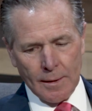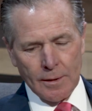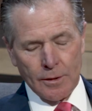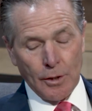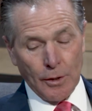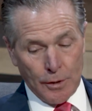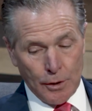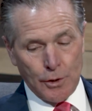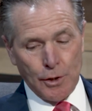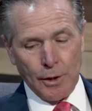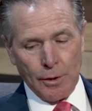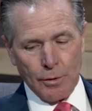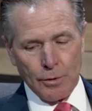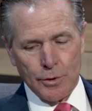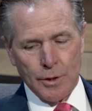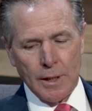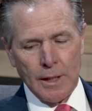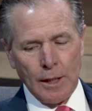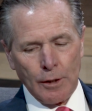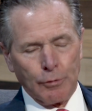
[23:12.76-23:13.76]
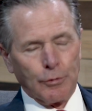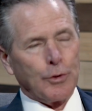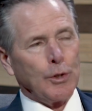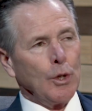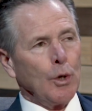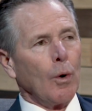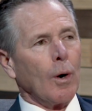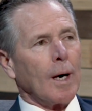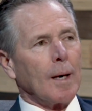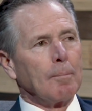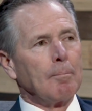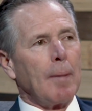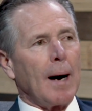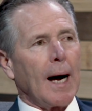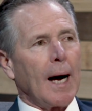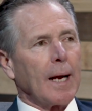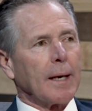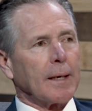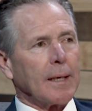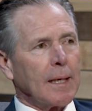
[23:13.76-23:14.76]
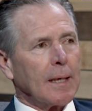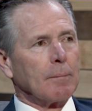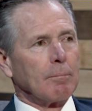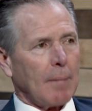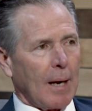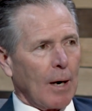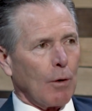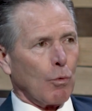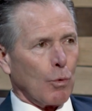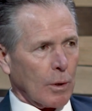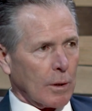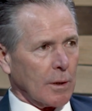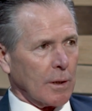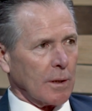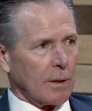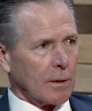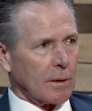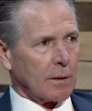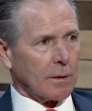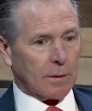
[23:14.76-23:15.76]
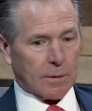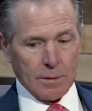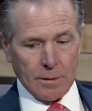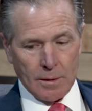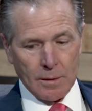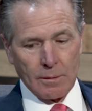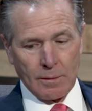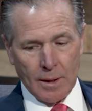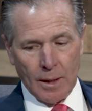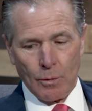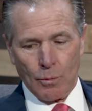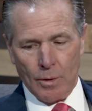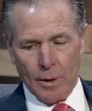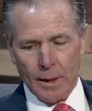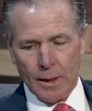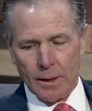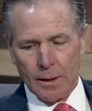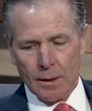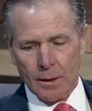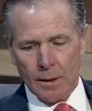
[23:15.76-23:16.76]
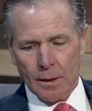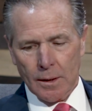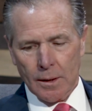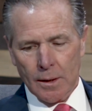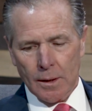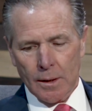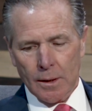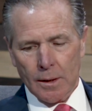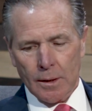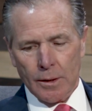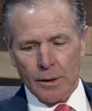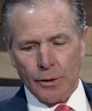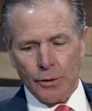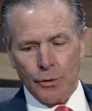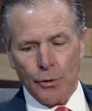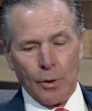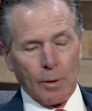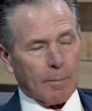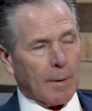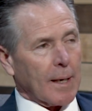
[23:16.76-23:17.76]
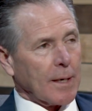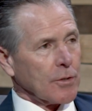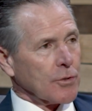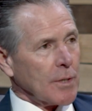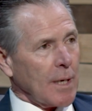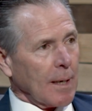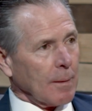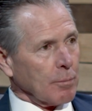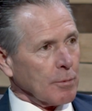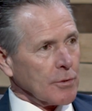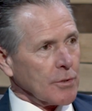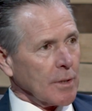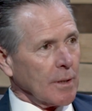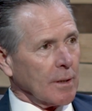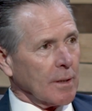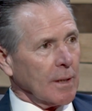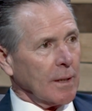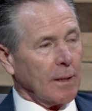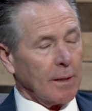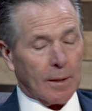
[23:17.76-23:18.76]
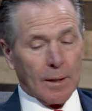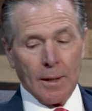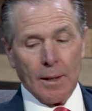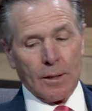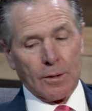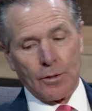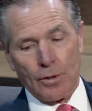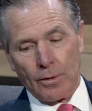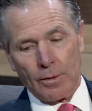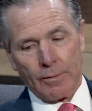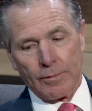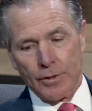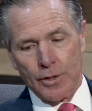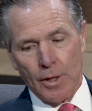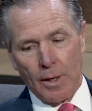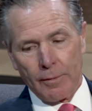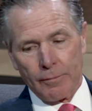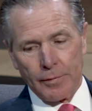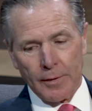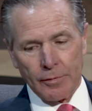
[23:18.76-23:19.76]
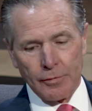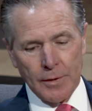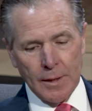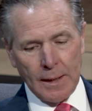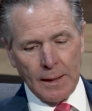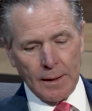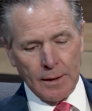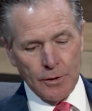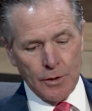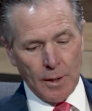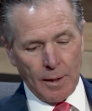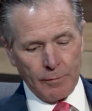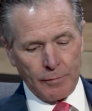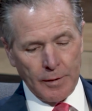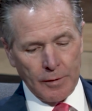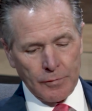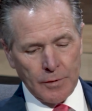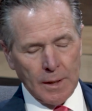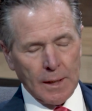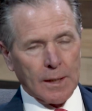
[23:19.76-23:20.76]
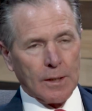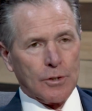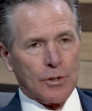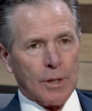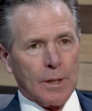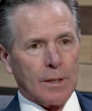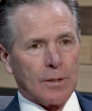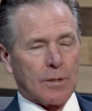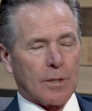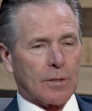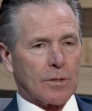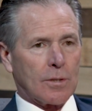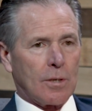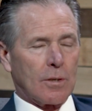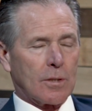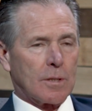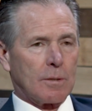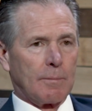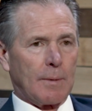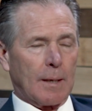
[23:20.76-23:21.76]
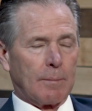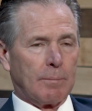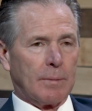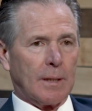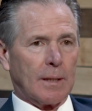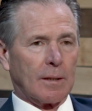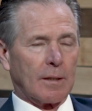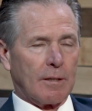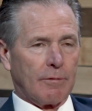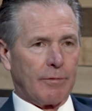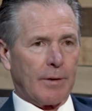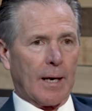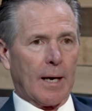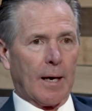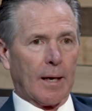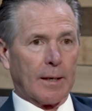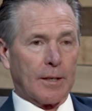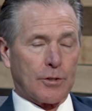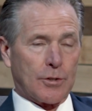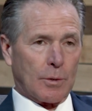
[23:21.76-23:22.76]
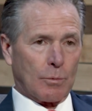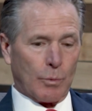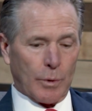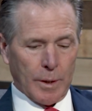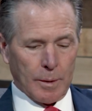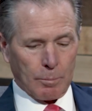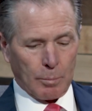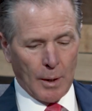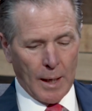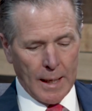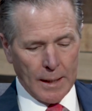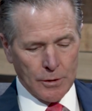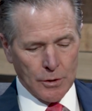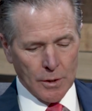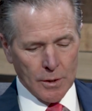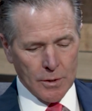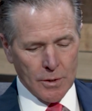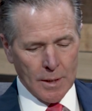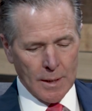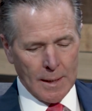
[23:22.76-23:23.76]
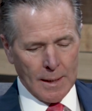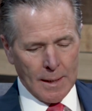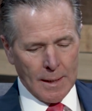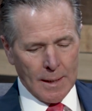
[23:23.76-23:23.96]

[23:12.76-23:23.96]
to the Jews, If you abide in my word, mm-hmm. okay, what? you are my disciples indeed. Turn over to John 15. In John 15, Jesus talks about being the vine. He said, We're the branches.